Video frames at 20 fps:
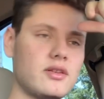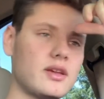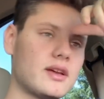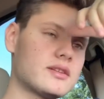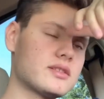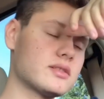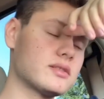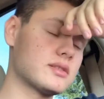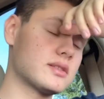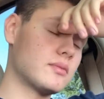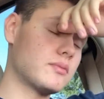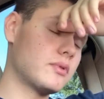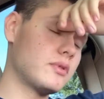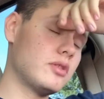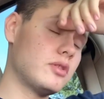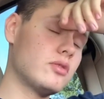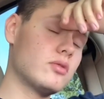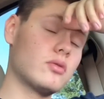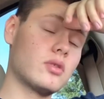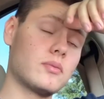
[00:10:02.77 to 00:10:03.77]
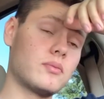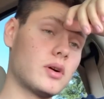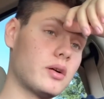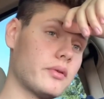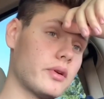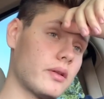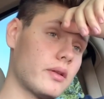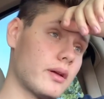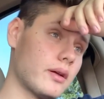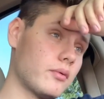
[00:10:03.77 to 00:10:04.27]
you guys, some of you are
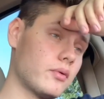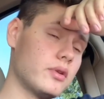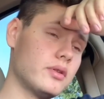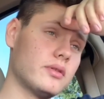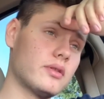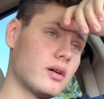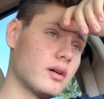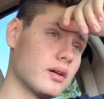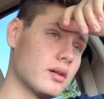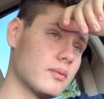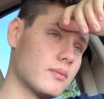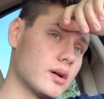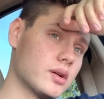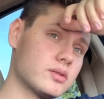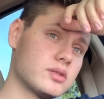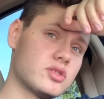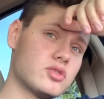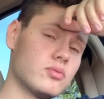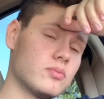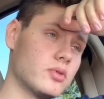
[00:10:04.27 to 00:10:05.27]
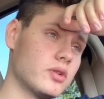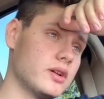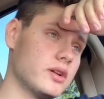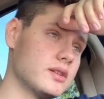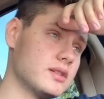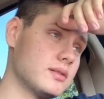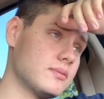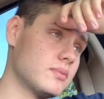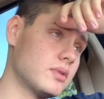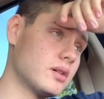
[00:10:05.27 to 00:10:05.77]
probably like, what are you talking about? It's super
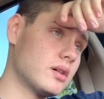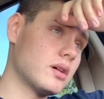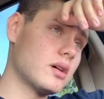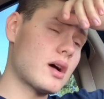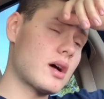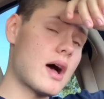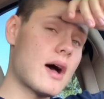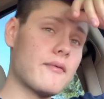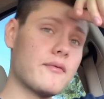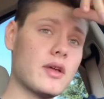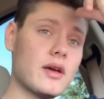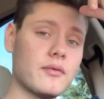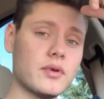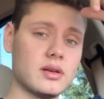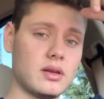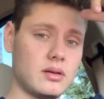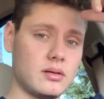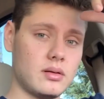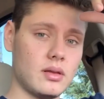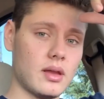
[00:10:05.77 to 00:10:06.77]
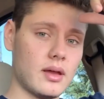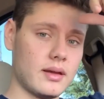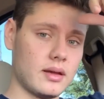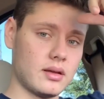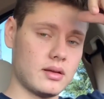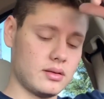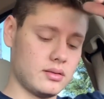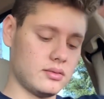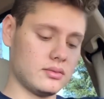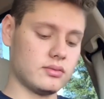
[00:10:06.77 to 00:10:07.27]
easy. But I've never like
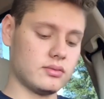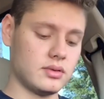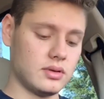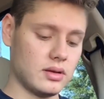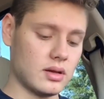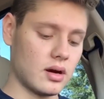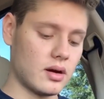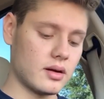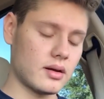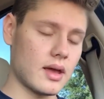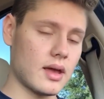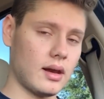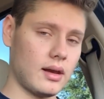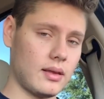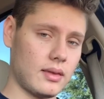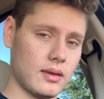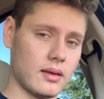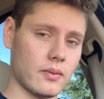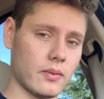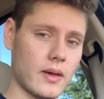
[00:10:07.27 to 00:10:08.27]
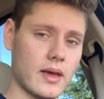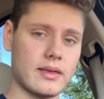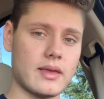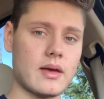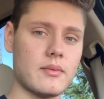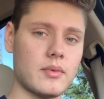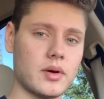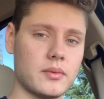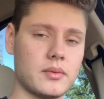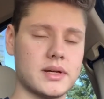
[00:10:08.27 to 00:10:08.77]
done anything like
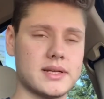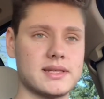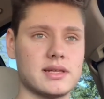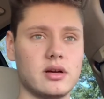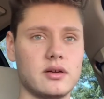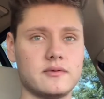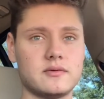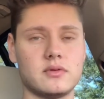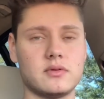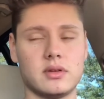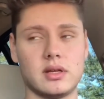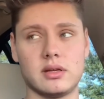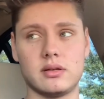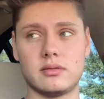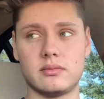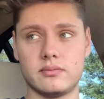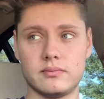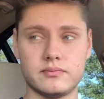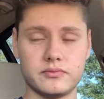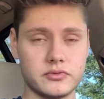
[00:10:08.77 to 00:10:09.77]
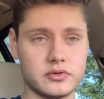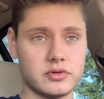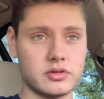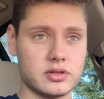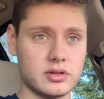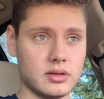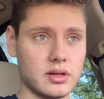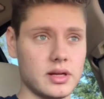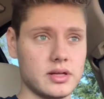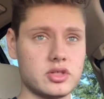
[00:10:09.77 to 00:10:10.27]
that by myself, like
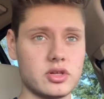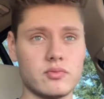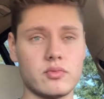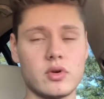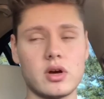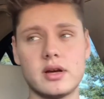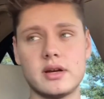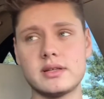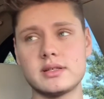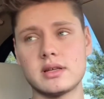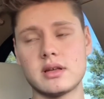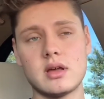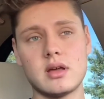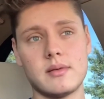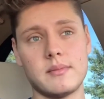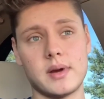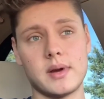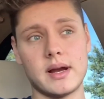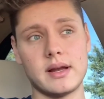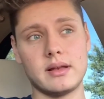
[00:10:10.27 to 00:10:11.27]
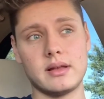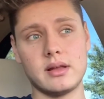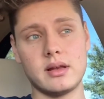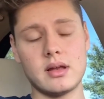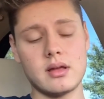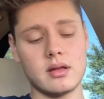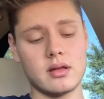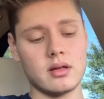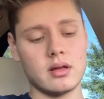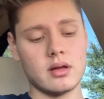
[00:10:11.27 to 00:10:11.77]
engine wise, but I did
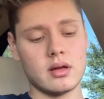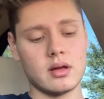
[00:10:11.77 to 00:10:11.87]
it,